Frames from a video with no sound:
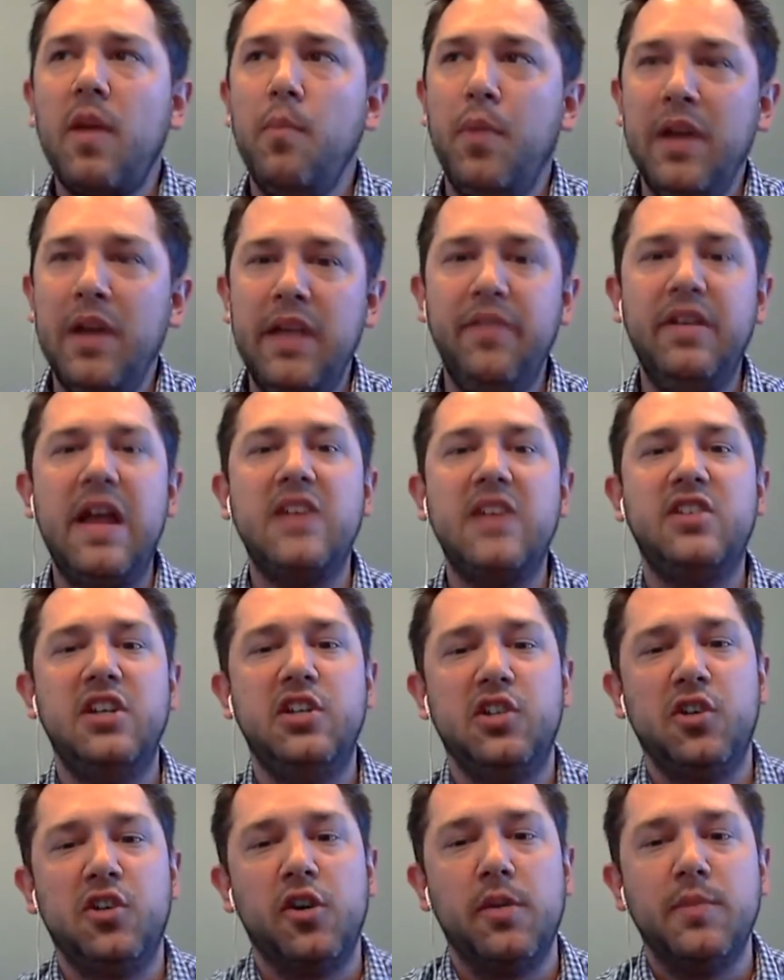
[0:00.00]
But even as an
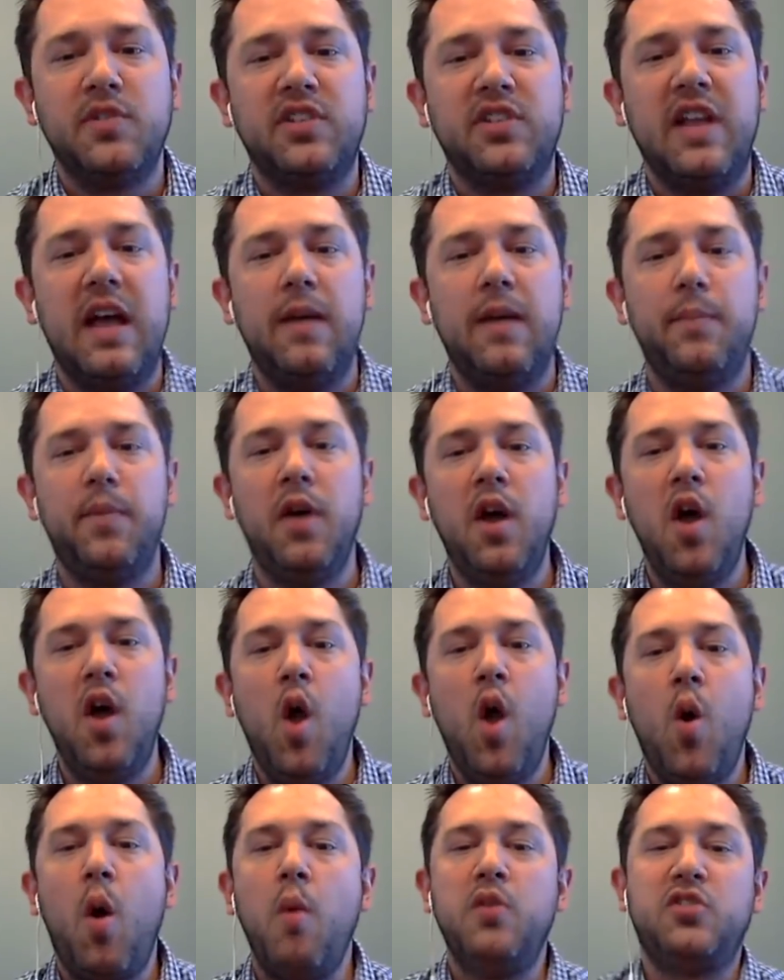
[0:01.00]
interim step,
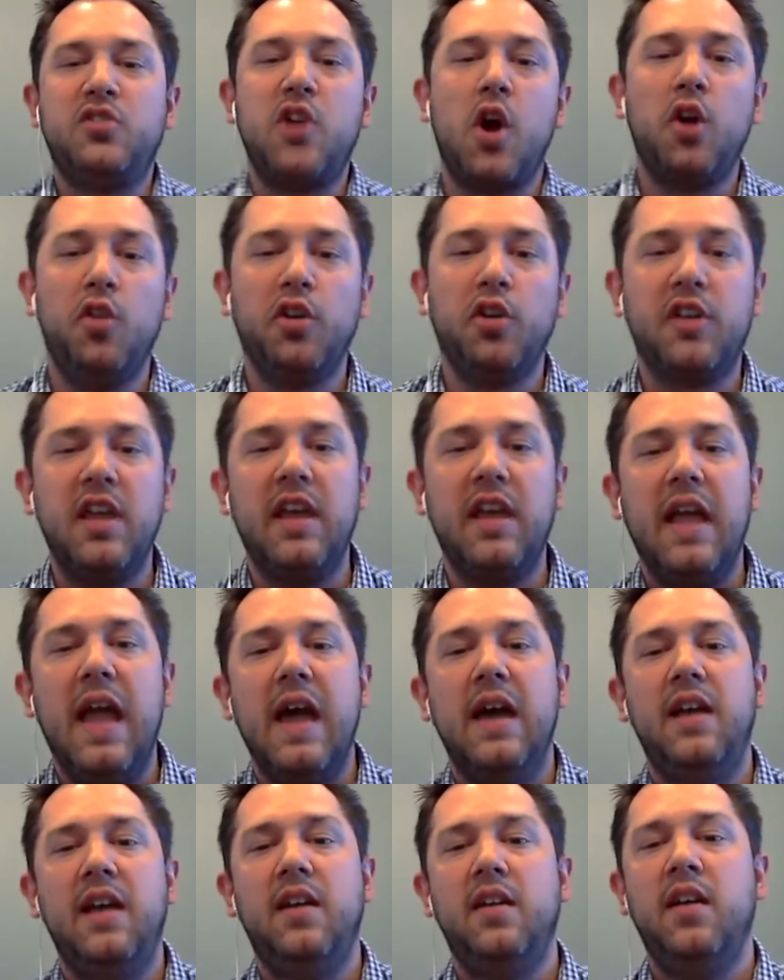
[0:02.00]
when we start looking
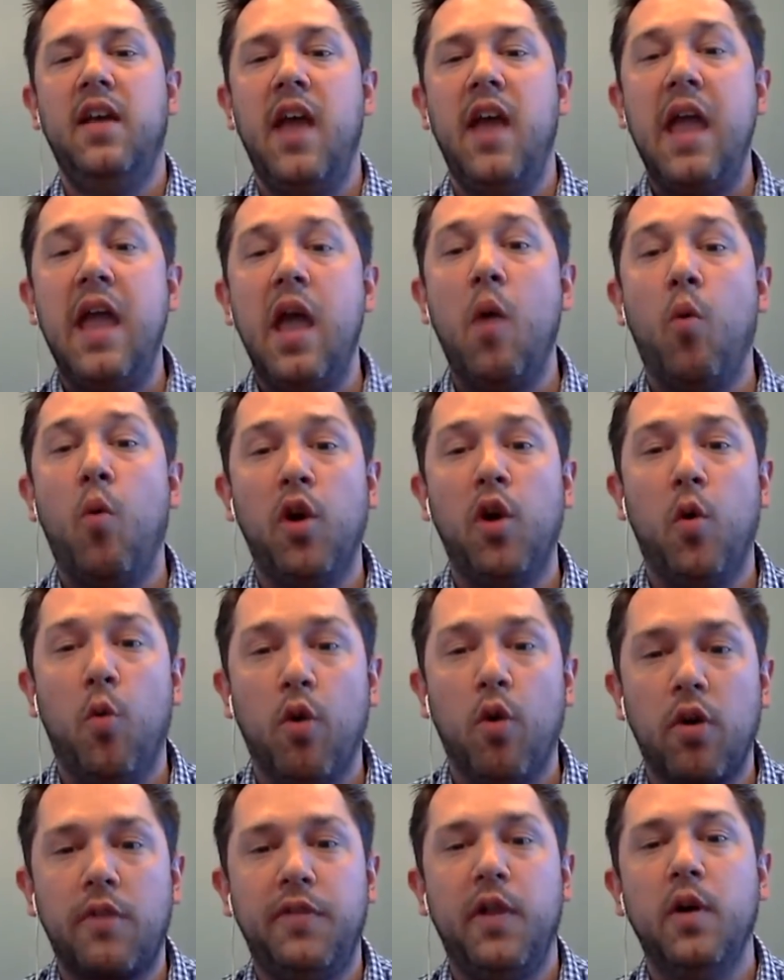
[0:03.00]
at what a
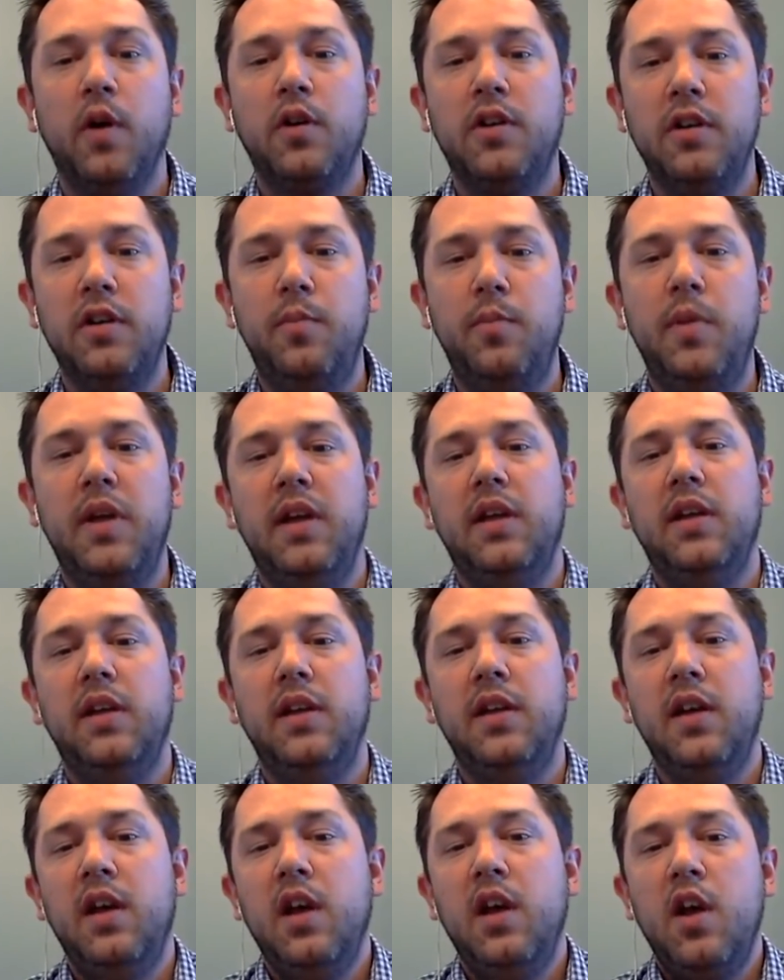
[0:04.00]
workflow could
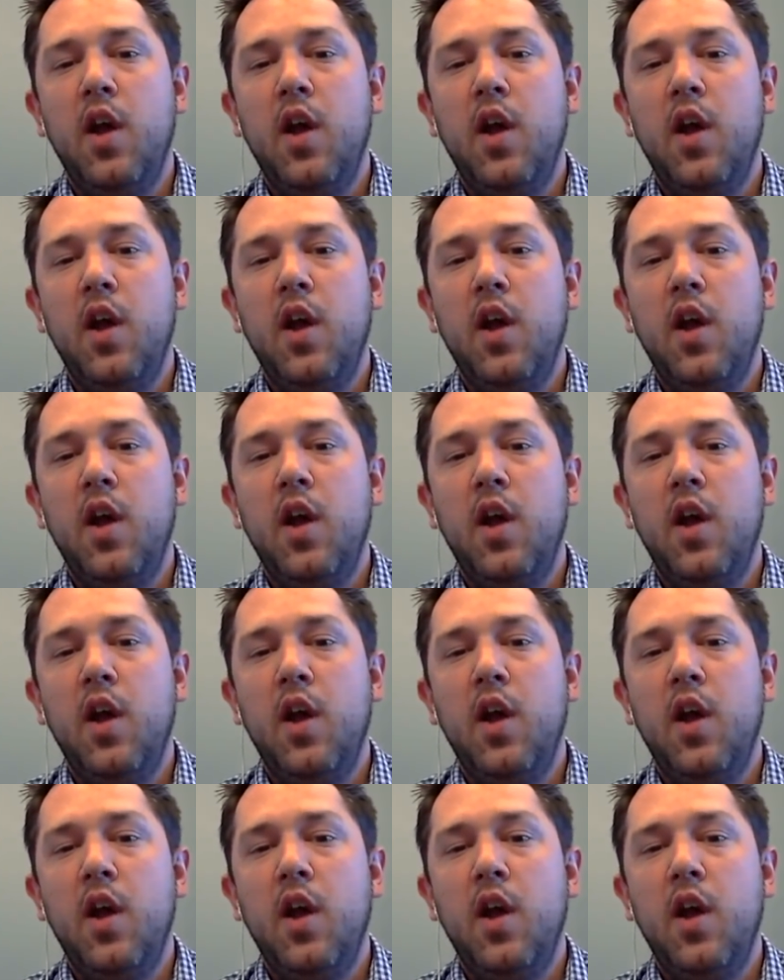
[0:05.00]
be,